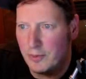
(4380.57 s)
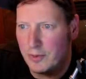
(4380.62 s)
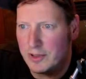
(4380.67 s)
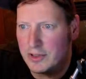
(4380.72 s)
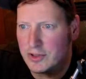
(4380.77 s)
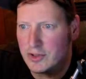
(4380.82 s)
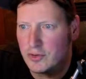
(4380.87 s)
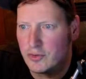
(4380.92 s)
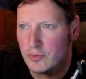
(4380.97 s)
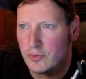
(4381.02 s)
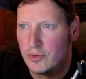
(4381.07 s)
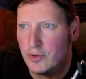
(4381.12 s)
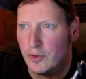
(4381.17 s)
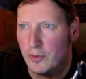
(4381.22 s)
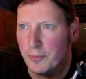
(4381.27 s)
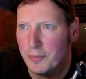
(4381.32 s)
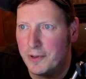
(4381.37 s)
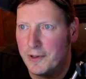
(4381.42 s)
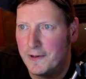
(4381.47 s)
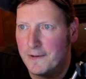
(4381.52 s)
What is
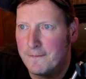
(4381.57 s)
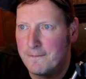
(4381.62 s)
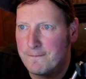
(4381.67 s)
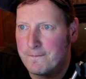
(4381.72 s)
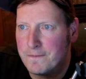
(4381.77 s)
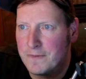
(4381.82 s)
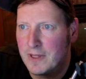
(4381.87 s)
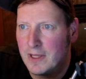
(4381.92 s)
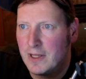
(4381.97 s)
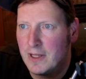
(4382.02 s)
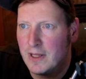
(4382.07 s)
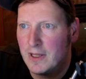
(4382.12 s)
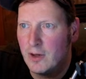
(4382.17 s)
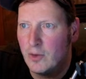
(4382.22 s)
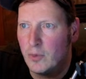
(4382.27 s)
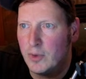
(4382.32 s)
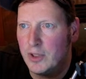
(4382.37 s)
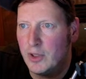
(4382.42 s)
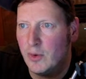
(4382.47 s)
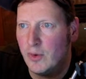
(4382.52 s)
group?
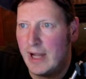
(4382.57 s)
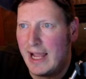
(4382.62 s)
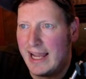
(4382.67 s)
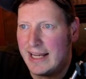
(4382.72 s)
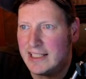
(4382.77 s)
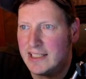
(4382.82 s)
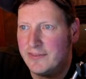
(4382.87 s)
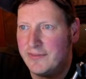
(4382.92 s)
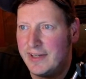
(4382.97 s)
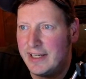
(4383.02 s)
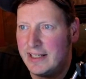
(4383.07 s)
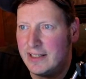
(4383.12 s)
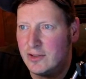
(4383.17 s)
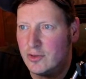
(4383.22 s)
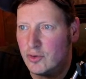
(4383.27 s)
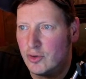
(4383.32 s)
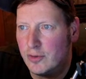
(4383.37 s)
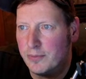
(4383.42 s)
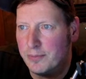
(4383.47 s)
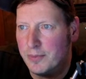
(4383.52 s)
When you activate
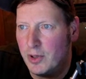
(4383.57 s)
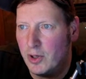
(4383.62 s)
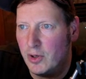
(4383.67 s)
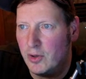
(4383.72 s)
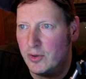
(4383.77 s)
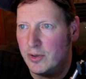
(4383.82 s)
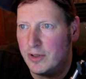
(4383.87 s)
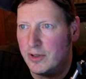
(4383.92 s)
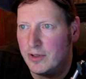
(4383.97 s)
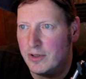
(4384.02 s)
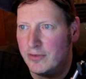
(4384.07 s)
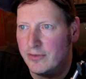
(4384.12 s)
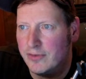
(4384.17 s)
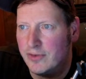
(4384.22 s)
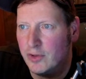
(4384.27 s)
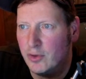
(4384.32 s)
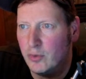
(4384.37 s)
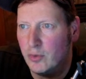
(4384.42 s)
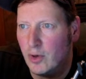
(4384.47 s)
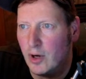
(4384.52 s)
group mode, the
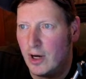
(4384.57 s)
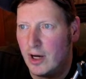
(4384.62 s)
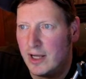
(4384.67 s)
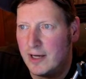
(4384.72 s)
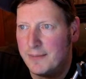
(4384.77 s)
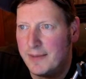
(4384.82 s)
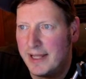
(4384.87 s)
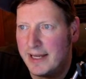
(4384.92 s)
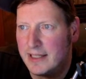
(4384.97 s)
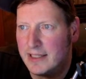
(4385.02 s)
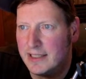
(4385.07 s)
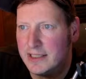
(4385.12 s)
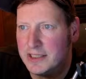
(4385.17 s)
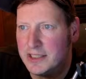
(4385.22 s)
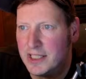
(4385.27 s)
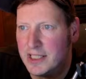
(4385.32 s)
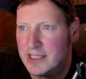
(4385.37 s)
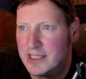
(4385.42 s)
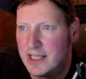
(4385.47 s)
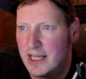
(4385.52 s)
view will automatically
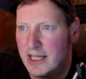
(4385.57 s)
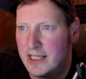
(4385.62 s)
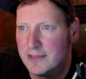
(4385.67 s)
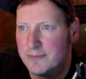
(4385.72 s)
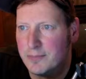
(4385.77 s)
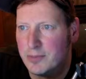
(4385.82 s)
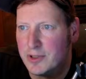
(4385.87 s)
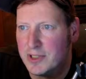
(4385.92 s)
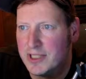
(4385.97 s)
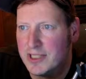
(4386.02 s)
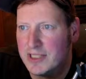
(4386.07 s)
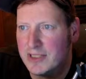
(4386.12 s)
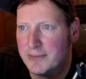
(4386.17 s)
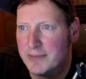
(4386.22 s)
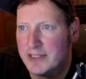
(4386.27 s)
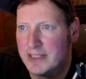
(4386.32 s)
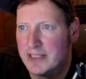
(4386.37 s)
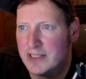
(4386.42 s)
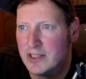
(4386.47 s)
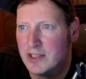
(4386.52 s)
adjust as
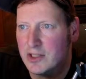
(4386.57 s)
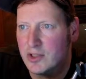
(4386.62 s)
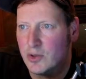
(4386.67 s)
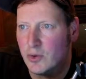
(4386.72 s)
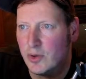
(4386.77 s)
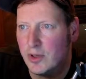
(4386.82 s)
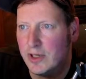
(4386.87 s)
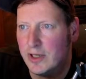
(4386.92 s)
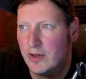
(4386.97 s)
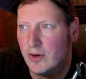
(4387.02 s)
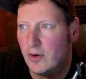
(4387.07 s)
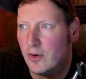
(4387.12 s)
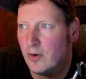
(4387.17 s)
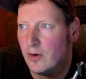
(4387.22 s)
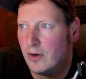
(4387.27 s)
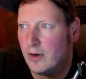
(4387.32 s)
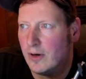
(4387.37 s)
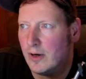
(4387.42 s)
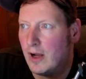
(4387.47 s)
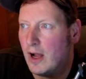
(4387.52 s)
participants join
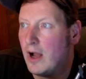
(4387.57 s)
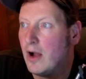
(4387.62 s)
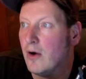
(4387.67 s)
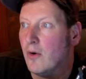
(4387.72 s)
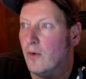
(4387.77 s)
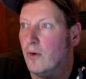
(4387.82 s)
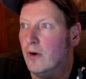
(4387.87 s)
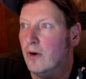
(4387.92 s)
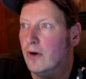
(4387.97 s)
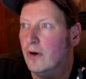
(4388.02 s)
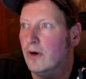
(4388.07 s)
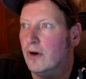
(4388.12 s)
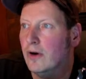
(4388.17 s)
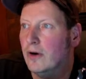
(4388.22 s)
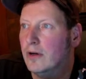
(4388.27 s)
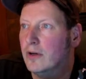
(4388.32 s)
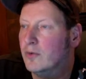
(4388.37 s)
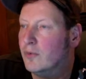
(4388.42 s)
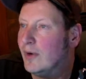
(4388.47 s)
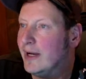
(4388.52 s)
or... Oh,
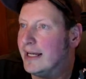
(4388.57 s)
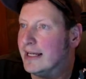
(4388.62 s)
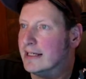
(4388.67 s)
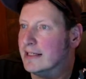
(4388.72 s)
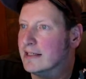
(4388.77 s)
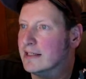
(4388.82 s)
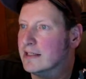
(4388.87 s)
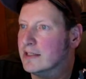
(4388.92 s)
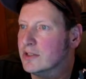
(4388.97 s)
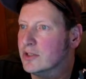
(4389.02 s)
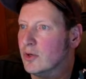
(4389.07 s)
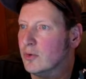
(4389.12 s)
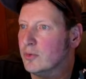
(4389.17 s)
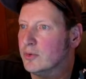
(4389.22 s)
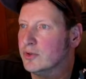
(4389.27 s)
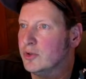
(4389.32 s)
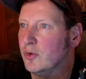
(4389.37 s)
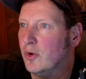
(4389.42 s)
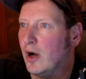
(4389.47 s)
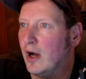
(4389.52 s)
great. So
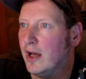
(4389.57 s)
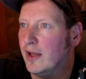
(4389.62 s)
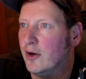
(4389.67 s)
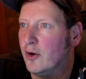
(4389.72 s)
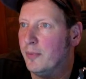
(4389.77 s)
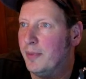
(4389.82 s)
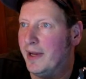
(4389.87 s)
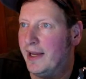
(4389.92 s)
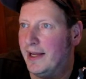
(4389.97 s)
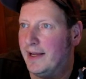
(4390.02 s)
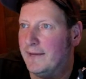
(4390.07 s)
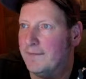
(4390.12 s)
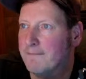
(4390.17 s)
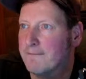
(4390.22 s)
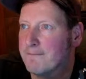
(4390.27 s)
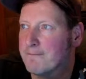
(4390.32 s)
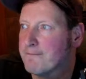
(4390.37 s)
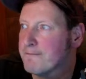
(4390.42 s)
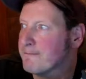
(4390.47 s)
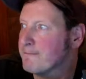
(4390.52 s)
we'll do auto pan.
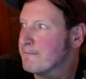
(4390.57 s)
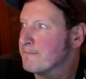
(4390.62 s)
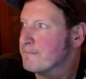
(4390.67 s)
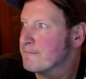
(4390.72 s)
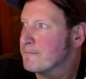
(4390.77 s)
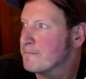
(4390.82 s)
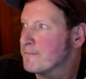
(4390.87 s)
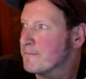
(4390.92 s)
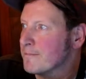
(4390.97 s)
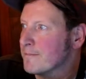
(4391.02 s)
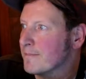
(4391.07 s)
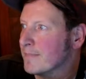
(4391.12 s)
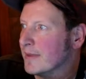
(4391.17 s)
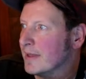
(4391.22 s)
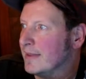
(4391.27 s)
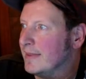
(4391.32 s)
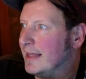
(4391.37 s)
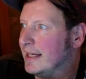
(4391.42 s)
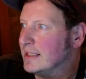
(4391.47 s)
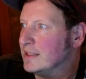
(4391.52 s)

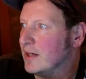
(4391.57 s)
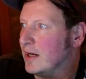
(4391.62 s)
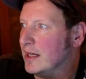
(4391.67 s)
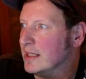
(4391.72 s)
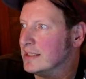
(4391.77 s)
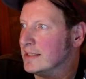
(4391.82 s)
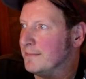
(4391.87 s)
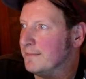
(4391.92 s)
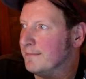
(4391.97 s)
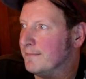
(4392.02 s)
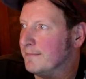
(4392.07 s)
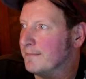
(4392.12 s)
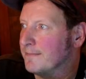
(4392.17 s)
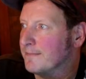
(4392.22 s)
That's awesome.